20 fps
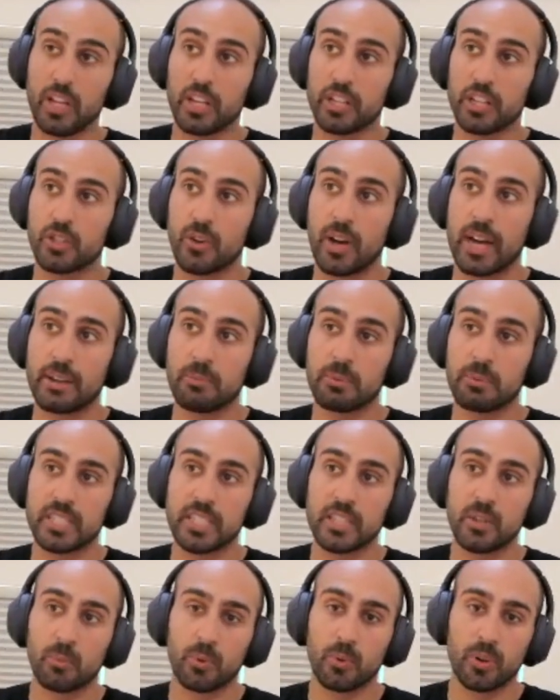So I would see
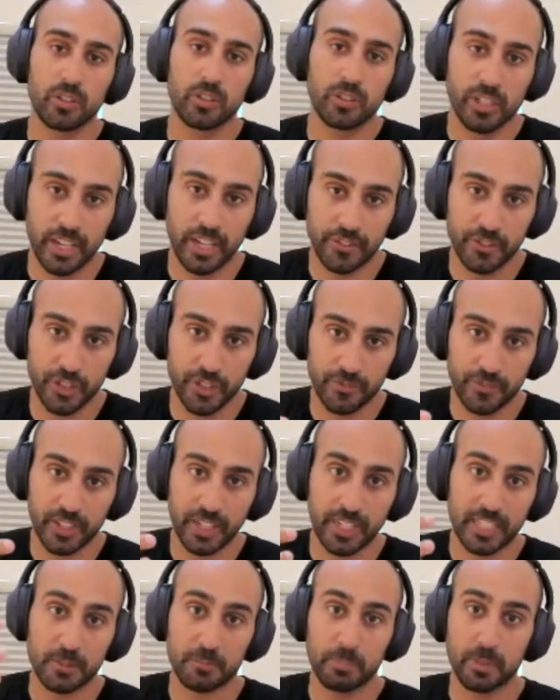the world kind of shifting
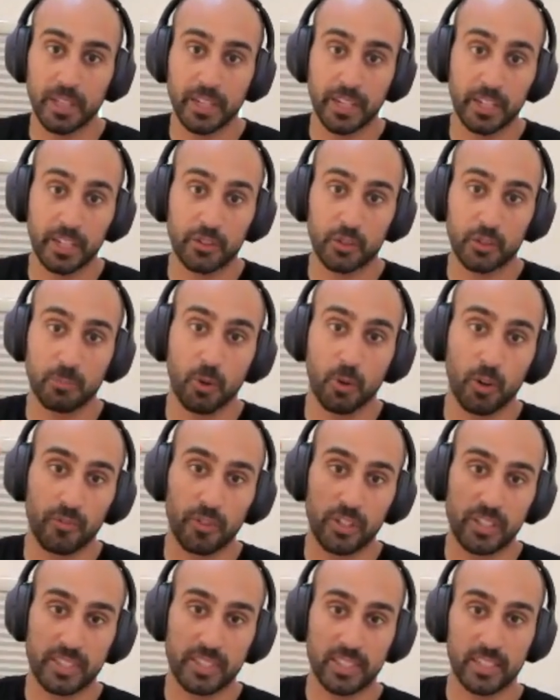and splitting into more of
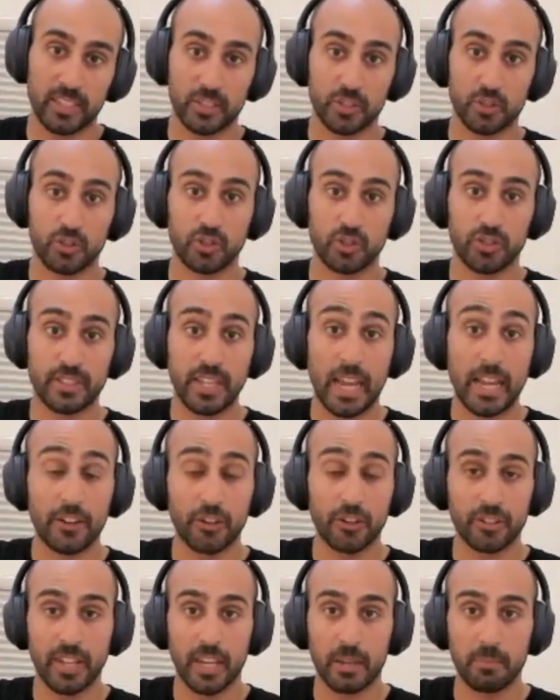these
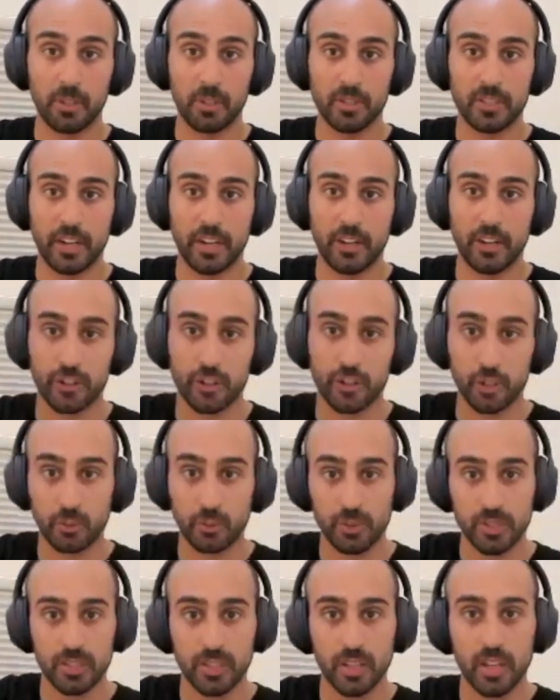standard tables that are
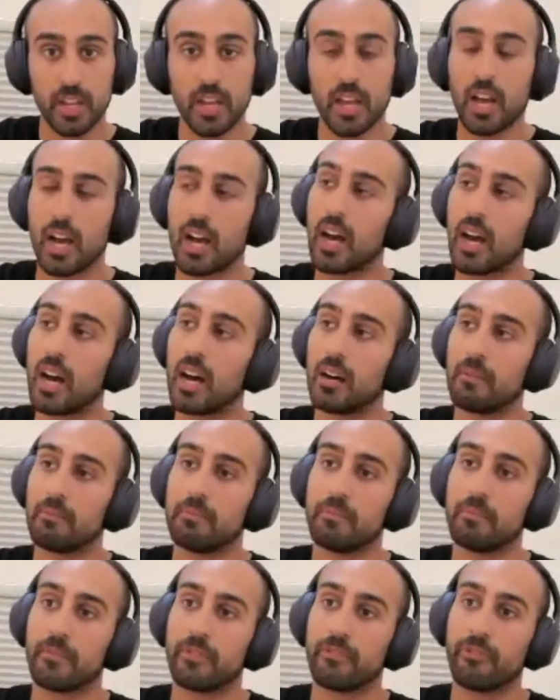used
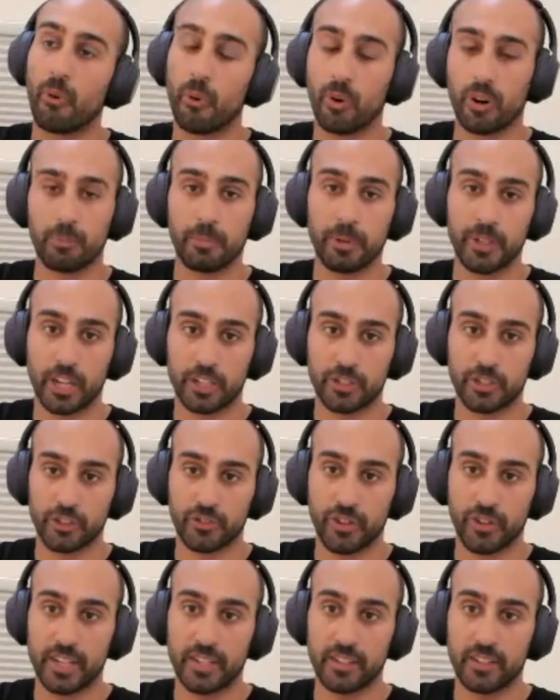for production
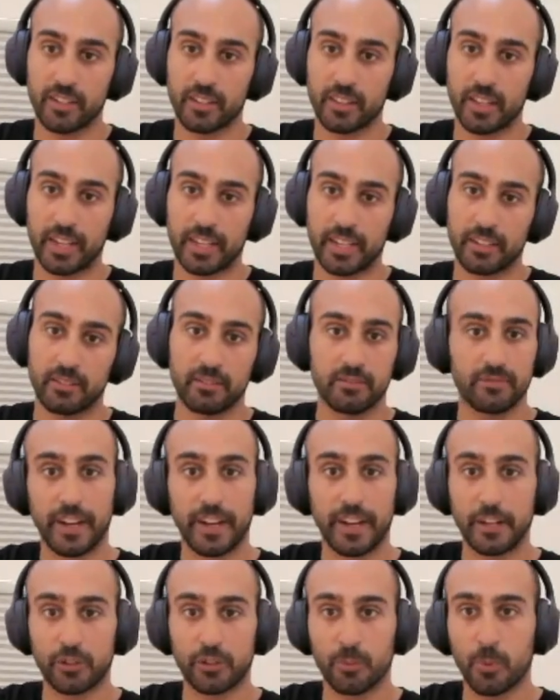grade, like
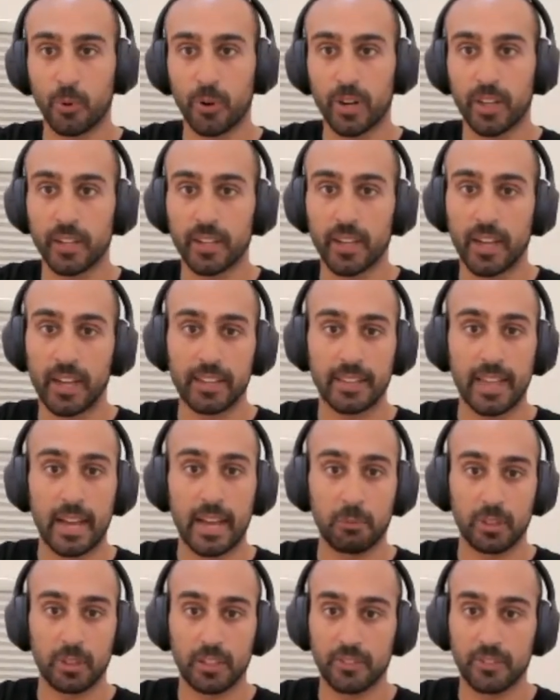financial reporting, and that
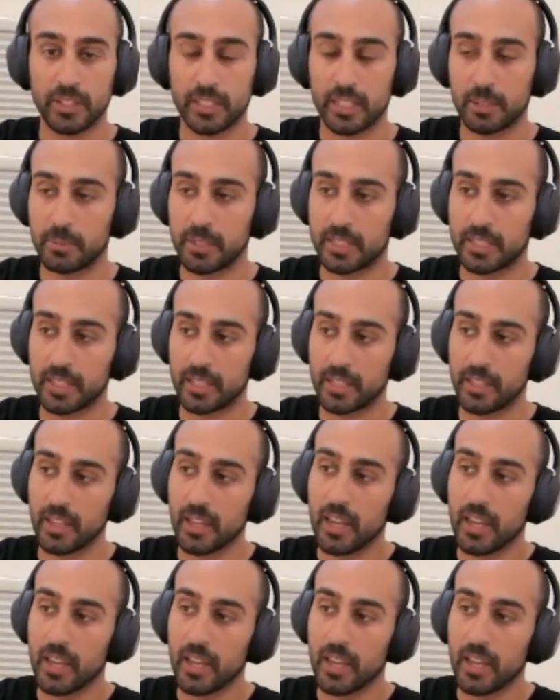will live in DBT